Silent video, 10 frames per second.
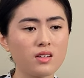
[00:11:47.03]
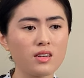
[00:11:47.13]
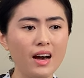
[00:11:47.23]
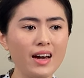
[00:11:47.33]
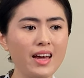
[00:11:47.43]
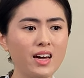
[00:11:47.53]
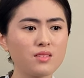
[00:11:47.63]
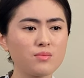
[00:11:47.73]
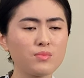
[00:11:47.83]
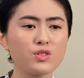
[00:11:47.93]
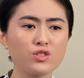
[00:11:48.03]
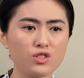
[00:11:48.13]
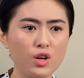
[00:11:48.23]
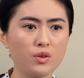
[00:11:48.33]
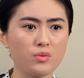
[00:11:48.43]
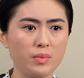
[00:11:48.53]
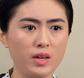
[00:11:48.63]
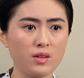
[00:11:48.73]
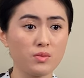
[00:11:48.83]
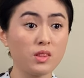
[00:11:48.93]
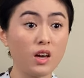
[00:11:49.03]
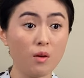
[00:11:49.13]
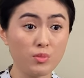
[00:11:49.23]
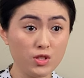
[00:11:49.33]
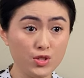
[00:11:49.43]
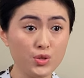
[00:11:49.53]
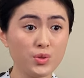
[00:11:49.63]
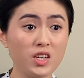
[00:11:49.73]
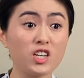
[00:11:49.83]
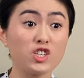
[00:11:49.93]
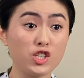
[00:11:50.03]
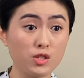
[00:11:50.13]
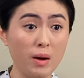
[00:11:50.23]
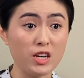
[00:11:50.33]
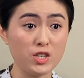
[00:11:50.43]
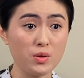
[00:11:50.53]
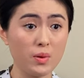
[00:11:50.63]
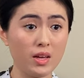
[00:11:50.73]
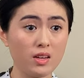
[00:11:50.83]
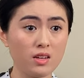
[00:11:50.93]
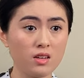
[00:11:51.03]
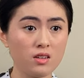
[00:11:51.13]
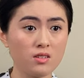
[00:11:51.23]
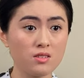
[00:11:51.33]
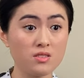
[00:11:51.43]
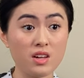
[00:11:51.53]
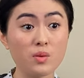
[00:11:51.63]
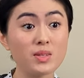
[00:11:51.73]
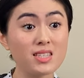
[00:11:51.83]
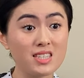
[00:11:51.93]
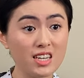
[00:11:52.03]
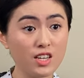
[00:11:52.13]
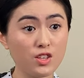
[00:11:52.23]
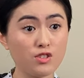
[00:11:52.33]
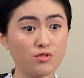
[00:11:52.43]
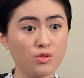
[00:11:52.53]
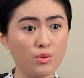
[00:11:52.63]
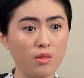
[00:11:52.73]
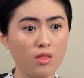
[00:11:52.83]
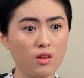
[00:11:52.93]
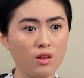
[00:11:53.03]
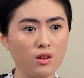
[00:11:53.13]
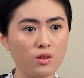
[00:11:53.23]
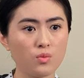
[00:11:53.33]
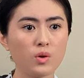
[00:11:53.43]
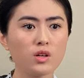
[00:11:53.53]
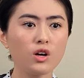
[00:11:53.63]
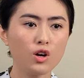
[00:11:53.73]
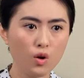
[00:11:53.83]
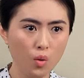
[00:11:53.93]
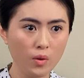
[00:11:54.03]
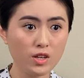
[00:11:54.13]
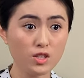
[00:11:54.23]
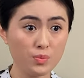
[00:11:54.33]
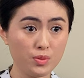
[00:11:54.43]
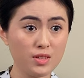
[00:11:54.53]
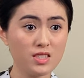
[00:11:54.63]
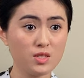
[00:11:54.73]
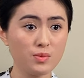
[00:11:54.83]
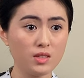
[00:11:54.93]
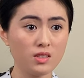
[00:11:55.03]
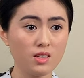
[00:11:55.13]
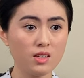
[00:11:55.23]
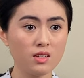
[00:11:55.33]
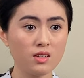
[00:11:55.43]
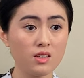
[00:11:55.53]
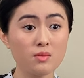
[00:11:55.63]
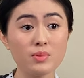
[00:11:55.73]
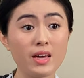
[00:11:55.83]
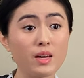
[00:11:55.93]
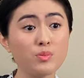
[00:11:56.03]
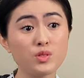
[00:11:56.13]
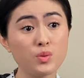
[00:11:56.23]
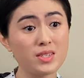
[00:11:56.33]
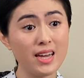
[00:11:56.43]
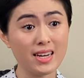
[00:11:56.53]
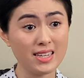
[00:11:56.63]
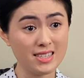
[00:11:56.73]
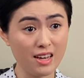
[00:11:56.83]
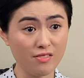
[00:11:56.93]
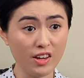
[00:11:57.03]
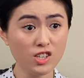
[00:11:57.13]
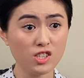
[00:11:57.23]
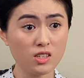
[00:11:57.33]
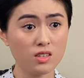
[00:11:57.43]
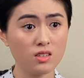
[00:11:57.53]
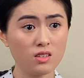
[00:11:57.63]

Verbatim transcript: God had bestowed me with the opportunity to do my duty, so that I would seek the truth, work according to principle, and be able to attain his salvation.